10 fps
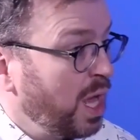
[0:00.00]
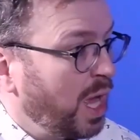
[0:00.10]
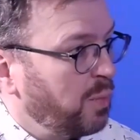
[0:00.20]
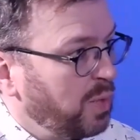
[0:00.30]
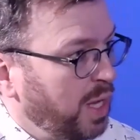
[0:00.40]

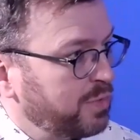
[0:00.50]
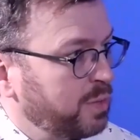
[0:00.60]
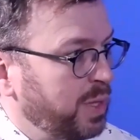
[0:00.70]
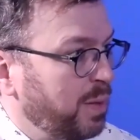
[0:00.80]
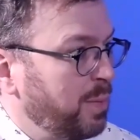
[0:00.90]
and we have to
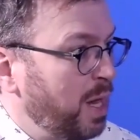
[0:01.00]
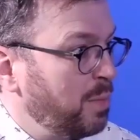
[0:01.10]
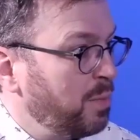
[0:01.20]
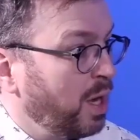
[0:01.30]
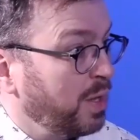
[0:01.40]
bear in
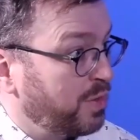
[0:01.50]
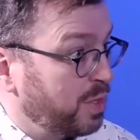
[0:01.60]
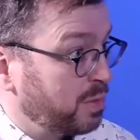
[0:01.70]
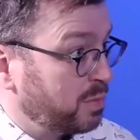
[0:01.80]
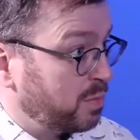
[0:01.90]
mind that
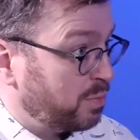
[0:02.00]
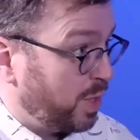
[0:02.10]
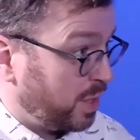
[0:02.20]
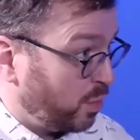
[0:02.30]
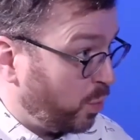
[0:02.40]

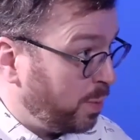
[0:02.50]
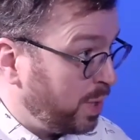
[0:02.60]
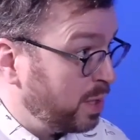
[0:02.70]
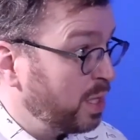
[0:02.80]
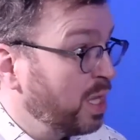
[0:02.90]
pregnant
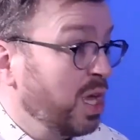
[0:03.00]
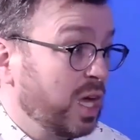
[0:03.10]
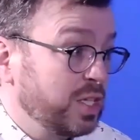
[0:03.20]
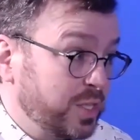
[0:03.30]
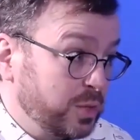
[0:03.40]
women
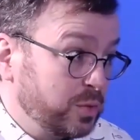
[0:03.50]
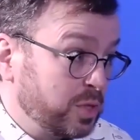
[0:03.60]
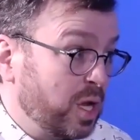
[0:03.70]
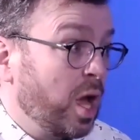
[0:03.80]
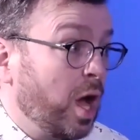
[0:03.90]
and children
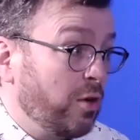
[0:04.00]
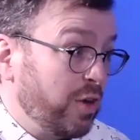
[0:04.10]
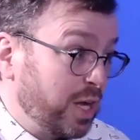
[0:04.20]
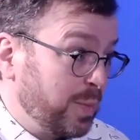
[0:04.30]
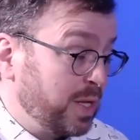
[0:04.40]
are
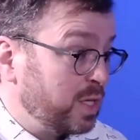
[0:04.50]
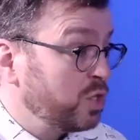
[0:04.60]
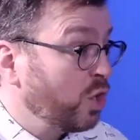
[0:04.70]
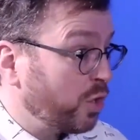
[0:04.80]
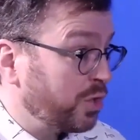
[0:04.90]
recommended
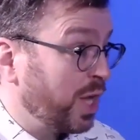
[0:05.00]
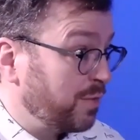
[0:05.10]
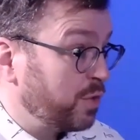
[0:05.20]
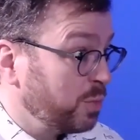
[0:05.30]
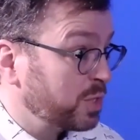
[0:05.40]
not to have
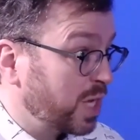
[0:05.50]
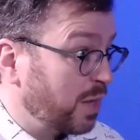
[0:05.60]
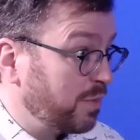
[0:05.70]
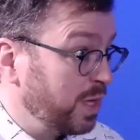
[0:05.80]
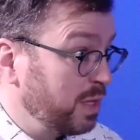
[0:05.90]
too much
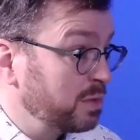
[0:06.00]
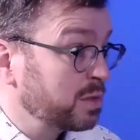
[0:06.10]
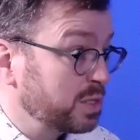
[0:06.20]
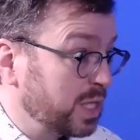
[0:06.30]
caffeine, because